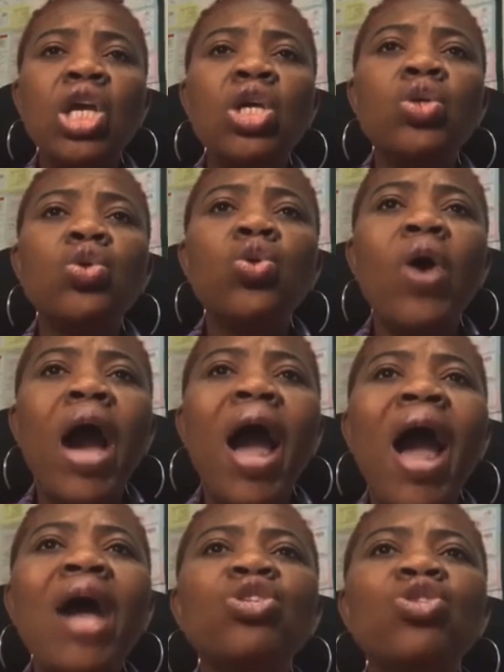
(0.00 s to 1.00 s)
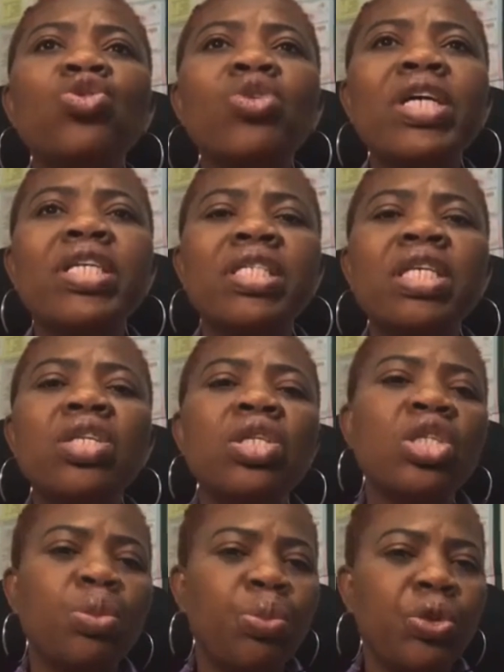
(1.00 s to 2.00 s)
you are addressing
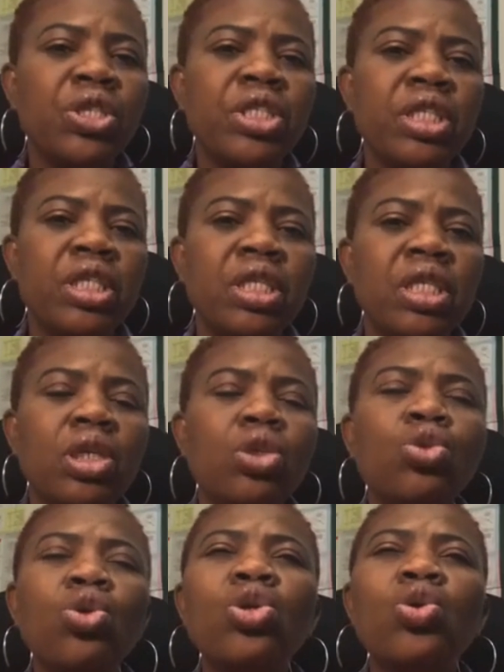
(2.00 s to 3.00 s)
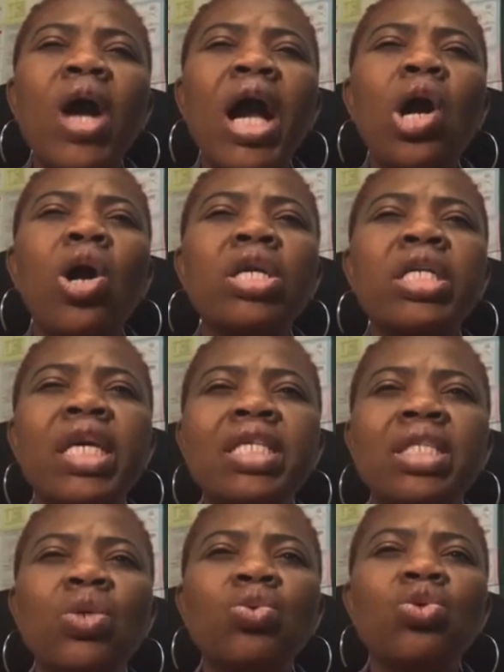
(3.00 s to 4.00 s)
this person. So you are
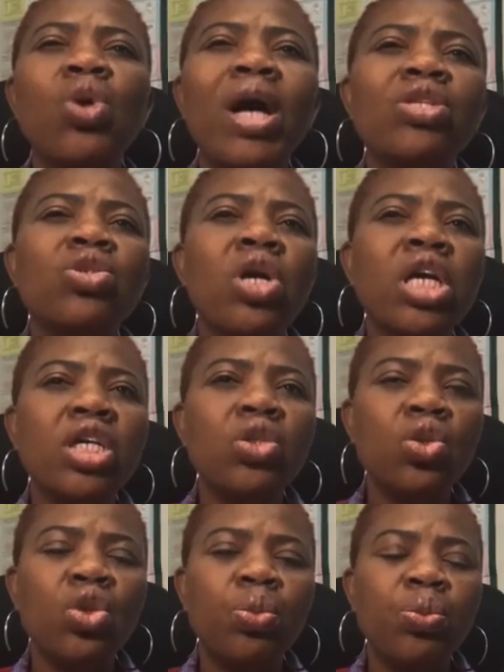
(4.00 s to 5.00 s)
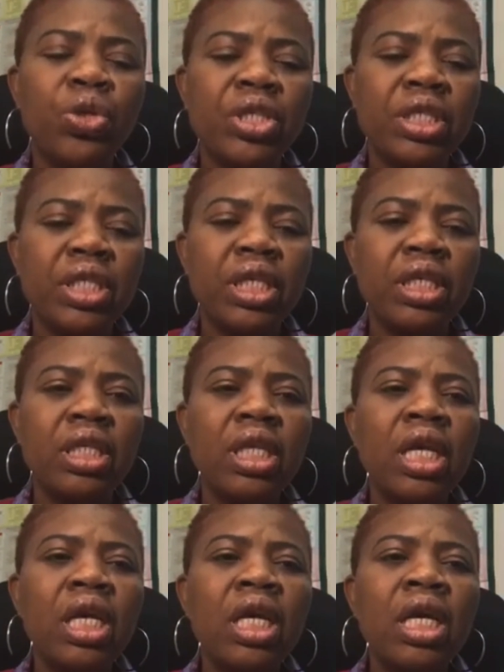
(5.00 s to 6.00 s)
connecting, you are talking to the person,
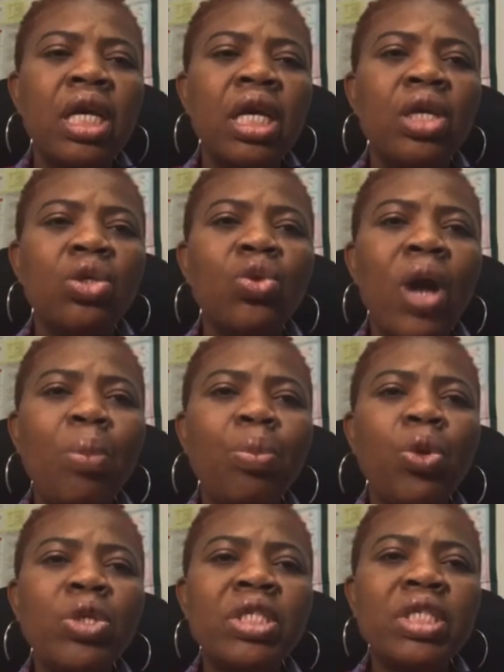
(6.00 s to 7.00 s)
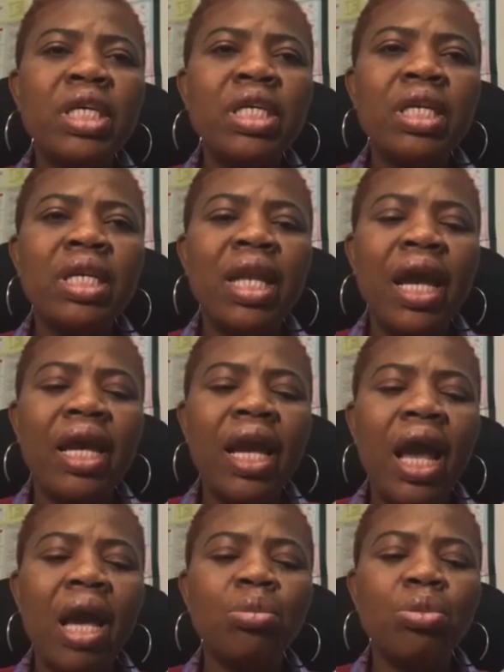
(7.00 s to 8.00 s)
you are posting like
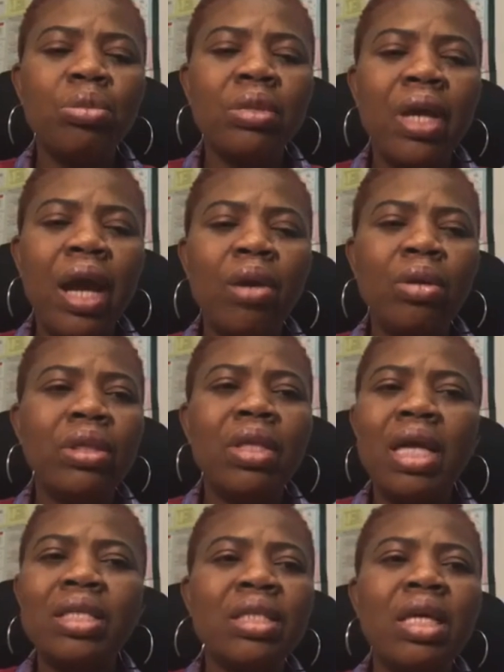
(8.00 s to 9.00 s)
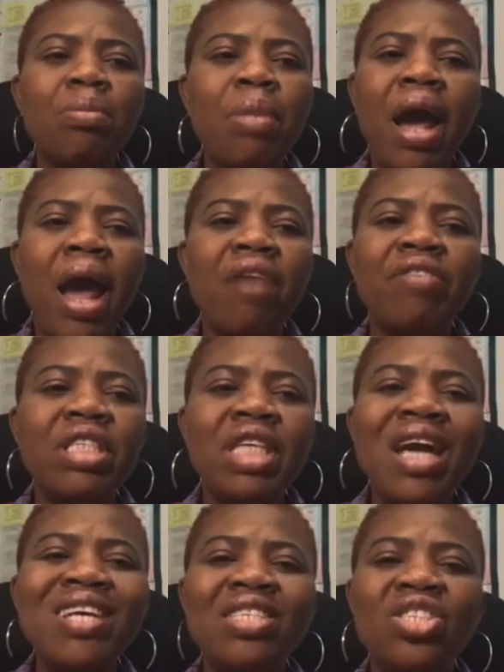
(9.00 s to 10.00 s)
let's say my
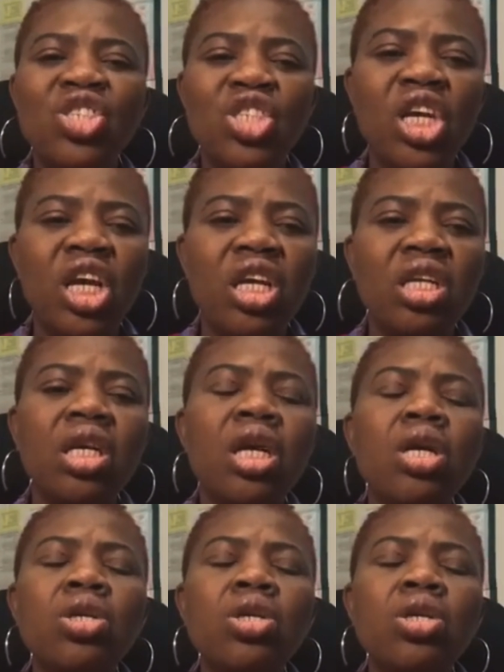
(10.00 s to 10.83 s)
avatar is Jane.